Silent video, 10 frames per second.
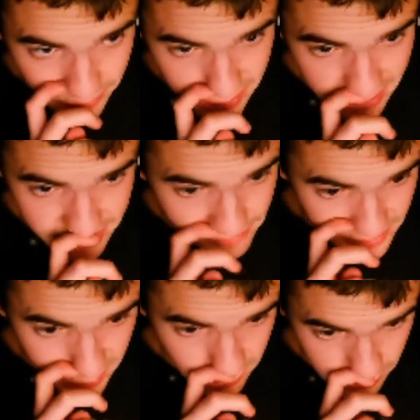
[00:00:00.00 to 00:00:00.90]
protecting
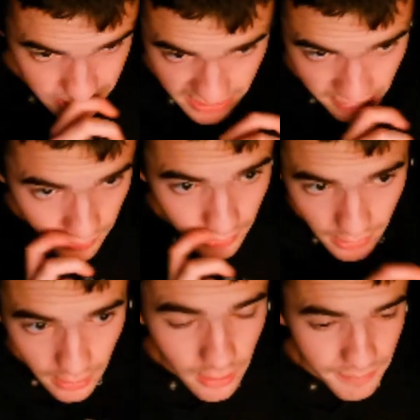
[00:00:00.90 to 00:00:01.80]
Beatrice and then
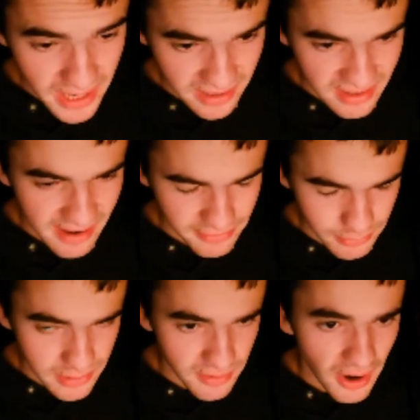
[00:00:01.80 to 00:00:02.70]
her being left
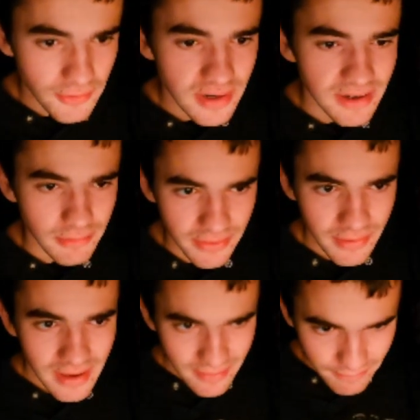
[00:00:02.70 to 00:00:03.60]
with
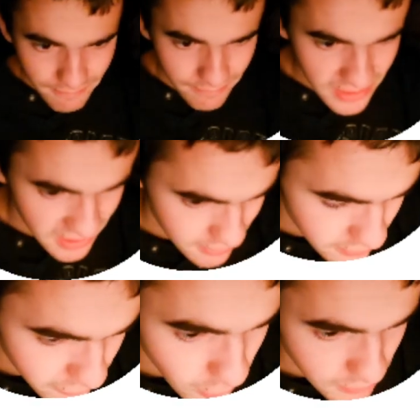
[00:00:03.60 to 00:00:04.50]
you know, the
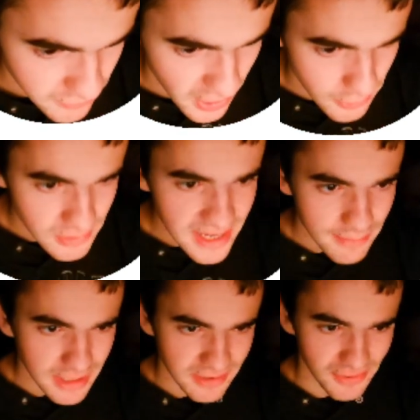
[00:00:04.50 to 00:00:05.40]
form of only a
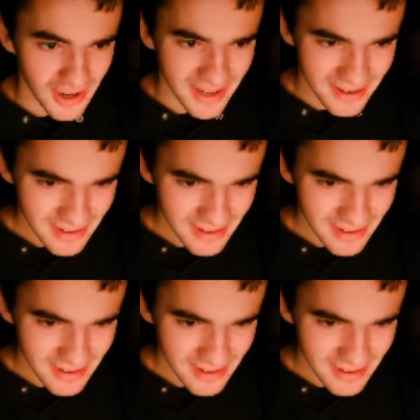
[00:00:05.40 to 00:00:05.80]
butterfly.